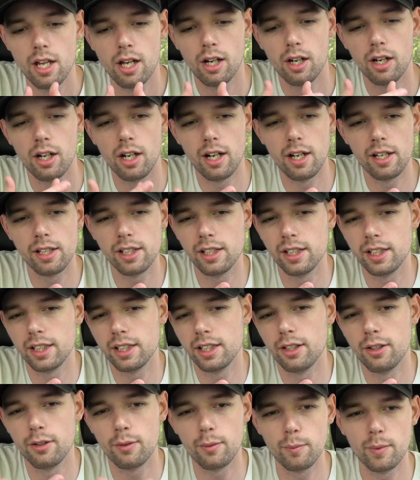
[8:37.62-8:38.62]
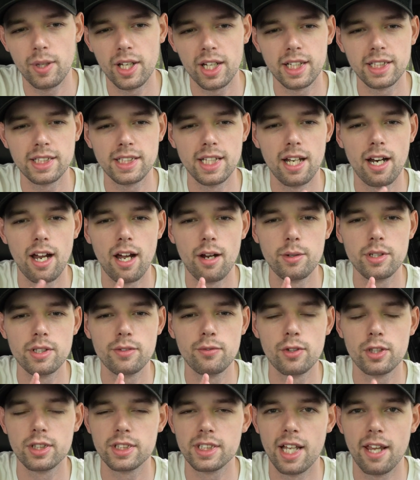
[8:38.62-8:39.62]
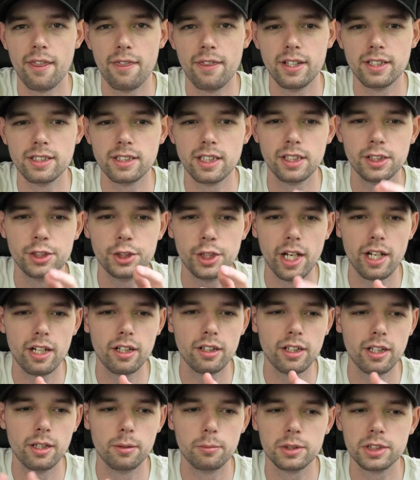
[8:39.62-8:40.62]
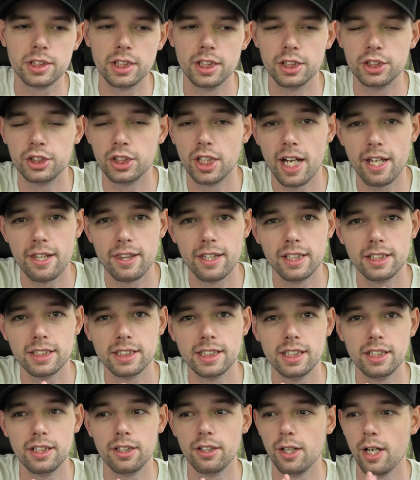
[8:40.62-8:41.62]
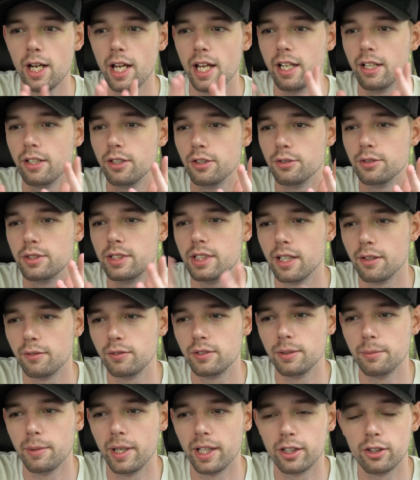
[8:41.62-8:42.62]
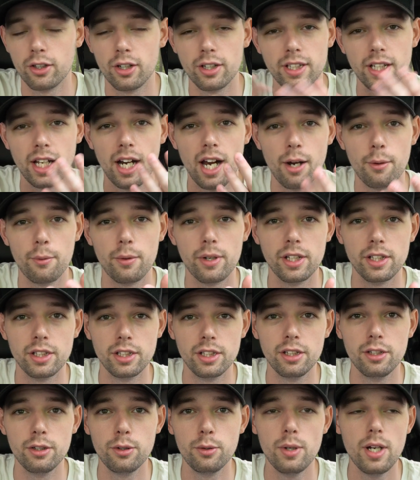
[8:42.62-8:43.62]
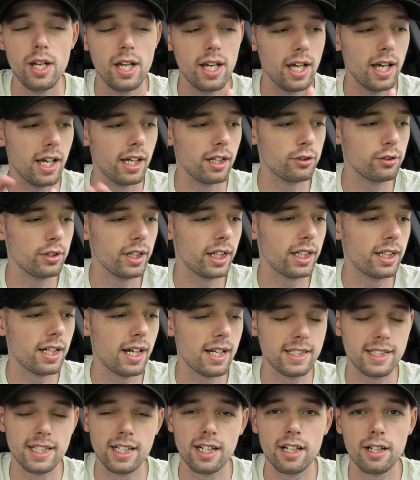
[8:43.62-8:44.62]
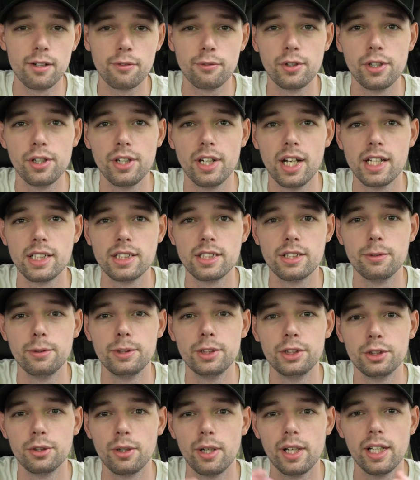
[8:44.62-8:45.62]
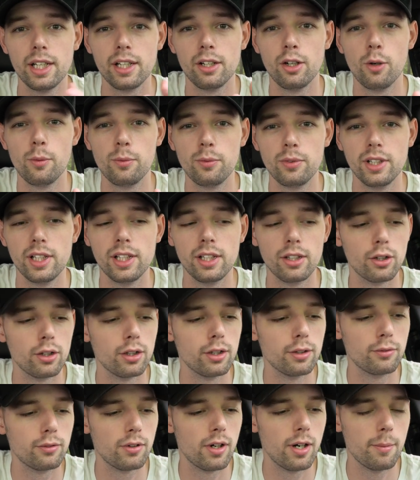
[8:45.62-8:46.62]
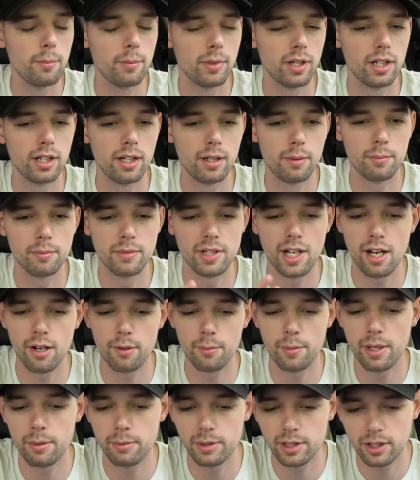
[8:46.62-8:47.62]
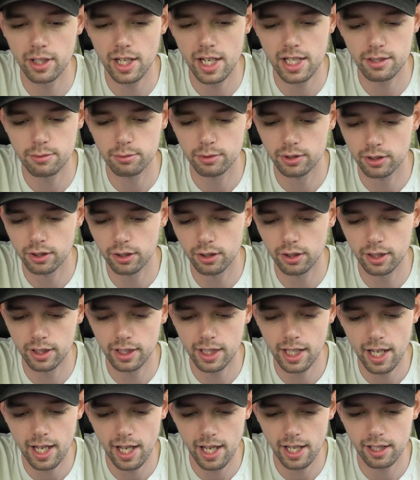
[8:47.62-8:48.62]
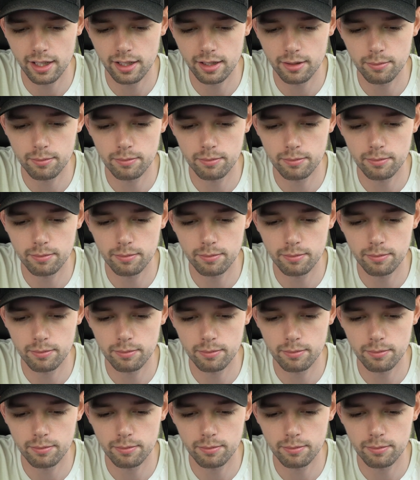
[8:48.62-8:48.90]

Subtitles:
you know, like I said, I always full send things on the channel, and I'm just going to try things here and do stuff to my car that I want to do and create content on it for you guys to enjoy and hopefully learn from. Now maybe you guys will learn that